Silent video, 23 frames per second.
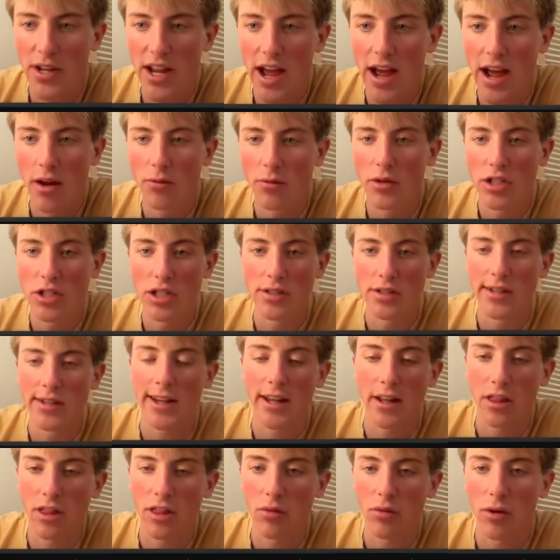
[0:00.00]
down, which is
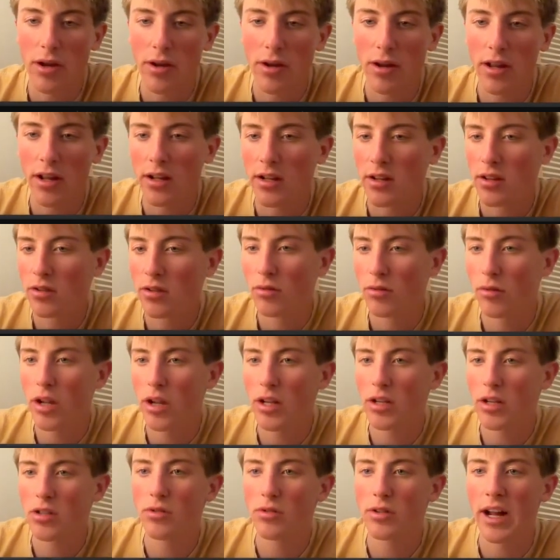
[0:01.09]
like a
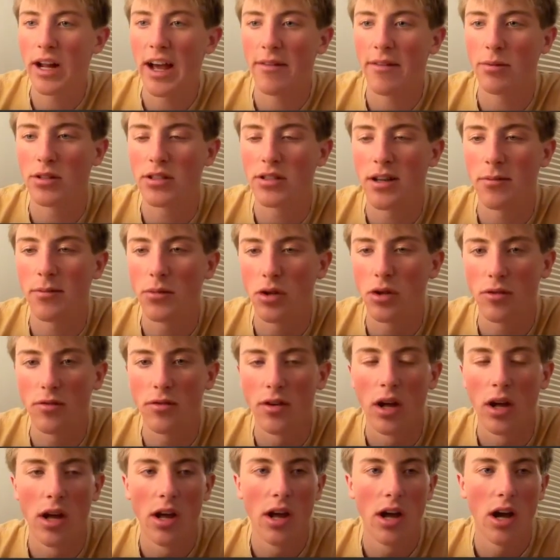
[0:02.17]
2.5% move
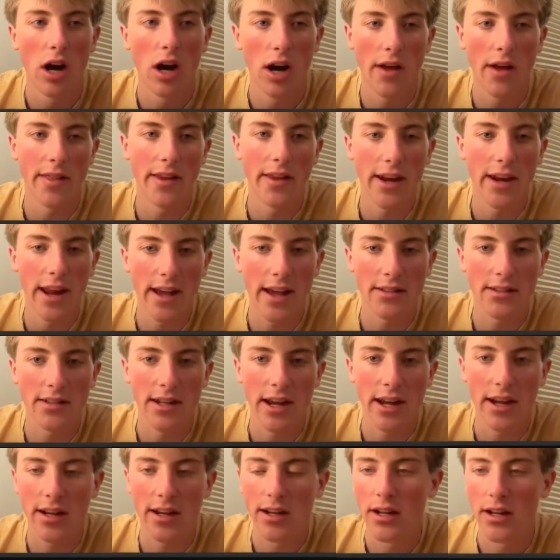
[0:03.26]
on the
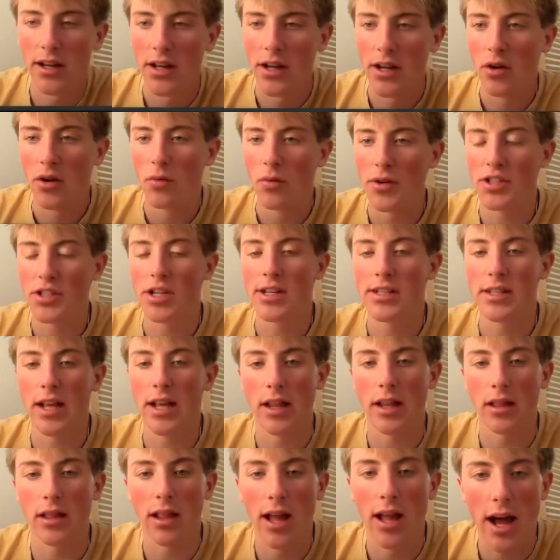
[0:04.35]
Nasdaq, which is
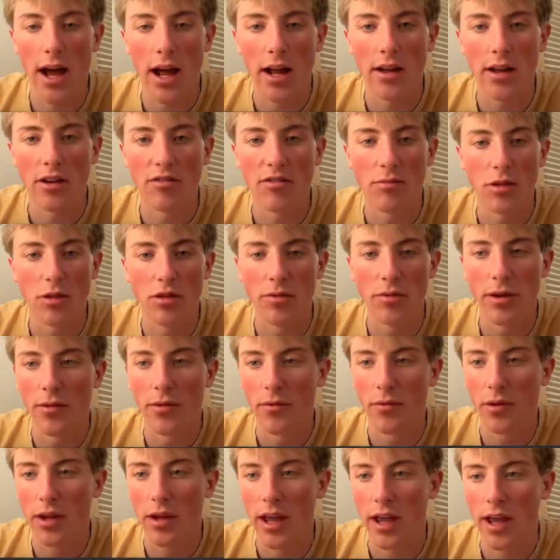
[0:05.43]
a lot of movement.
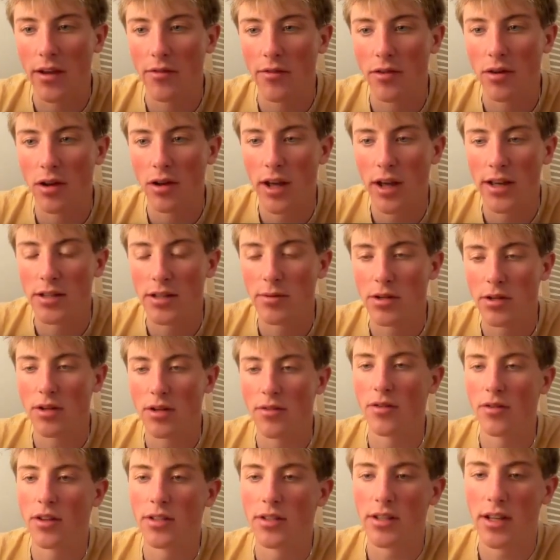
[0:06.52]
Okay, for especially
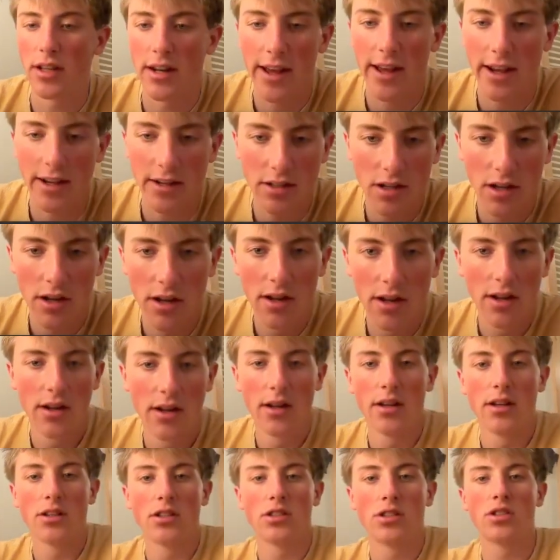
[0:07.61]
for this index.
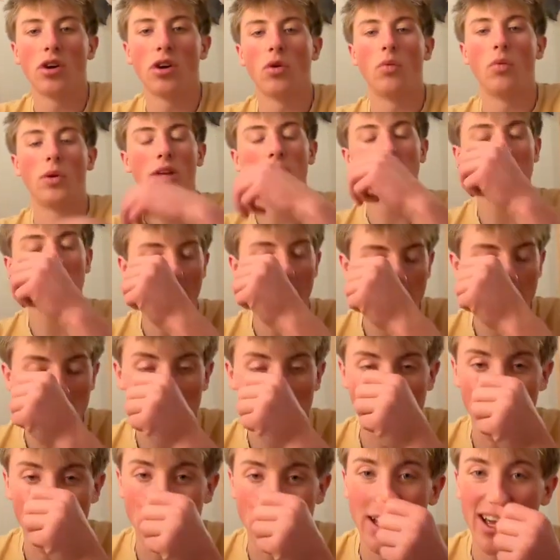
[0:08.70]
So with that
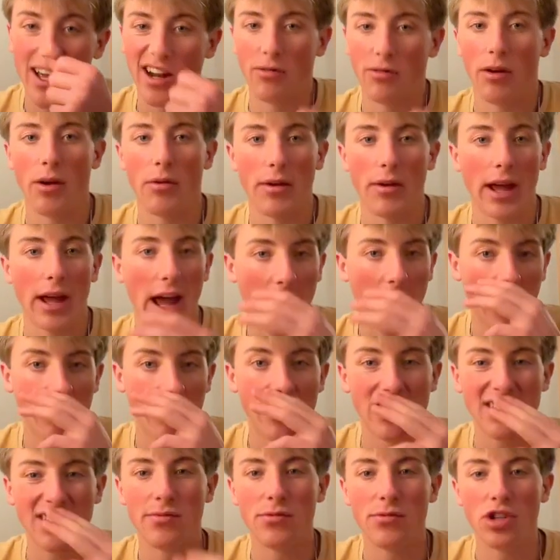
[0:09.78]
being said, right, we have
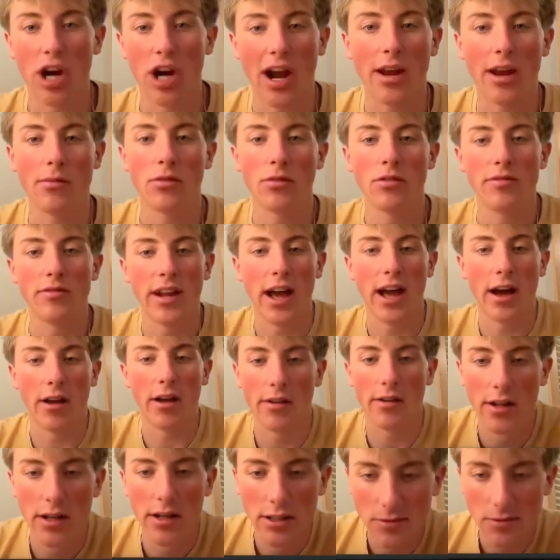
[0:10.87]
this giant move
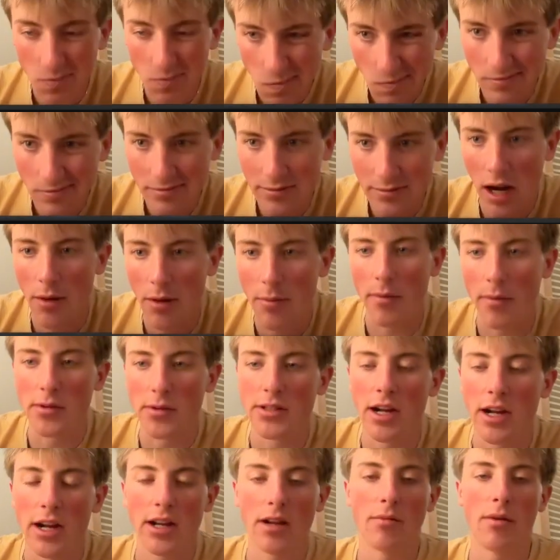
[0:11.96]
down. I remember
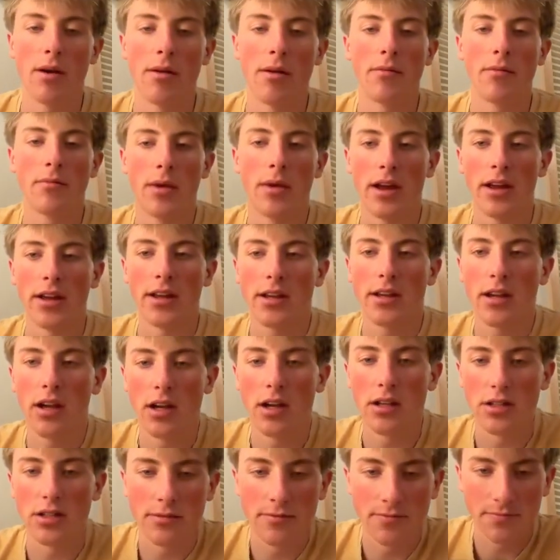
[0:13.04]
talking to my
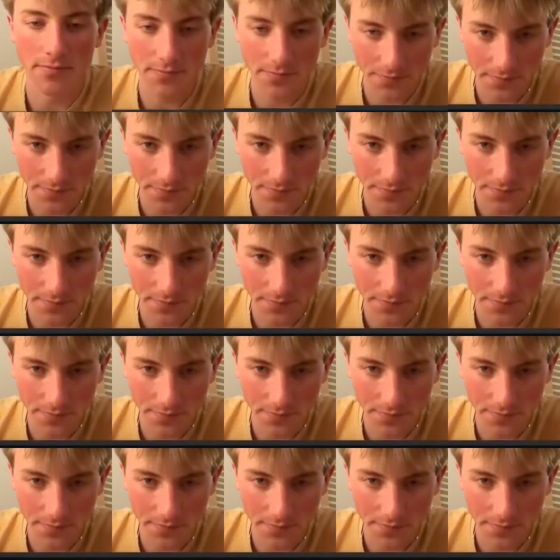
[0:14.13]
cousin